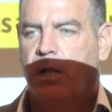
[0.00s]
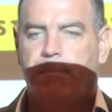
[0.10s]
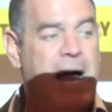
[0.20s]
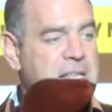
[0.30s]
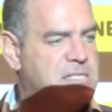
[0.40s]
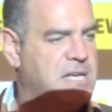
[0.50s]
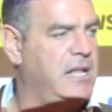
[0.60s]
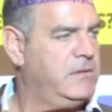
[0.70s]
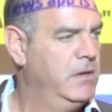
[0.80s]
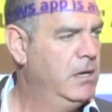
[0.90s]
mindset
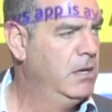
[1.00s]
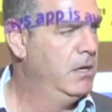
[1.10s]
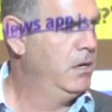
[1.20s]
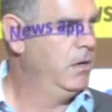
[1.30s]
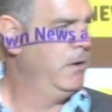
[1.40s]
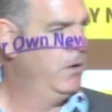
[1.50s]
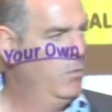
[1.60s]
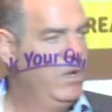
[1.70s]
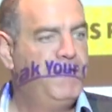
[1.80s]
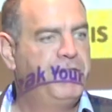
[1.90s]

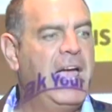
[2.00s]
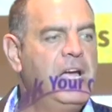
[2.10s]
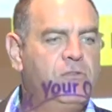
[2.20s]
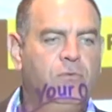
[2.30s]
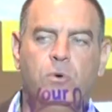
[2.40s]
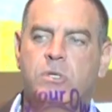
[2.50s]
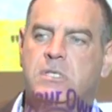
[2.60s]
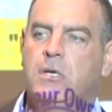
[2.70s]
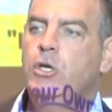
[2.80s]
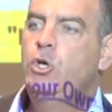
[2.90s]
with fake
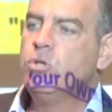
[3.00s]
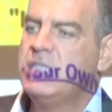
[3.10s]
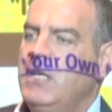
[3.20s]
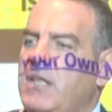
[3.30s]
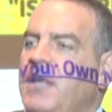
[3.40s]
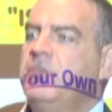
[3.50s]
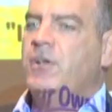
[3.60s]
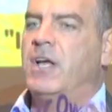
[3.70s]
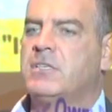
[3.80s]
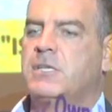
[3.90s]
truths, using the
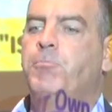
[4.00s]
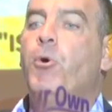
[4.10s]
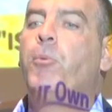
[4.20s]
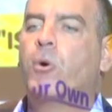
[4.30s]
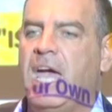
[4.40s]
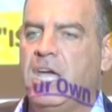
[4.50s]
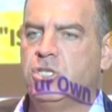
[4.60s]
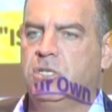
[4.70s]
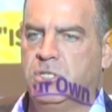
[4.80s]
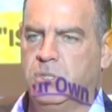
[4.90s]
internet as a
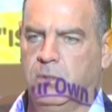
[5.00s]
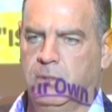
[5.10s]
propagation tool.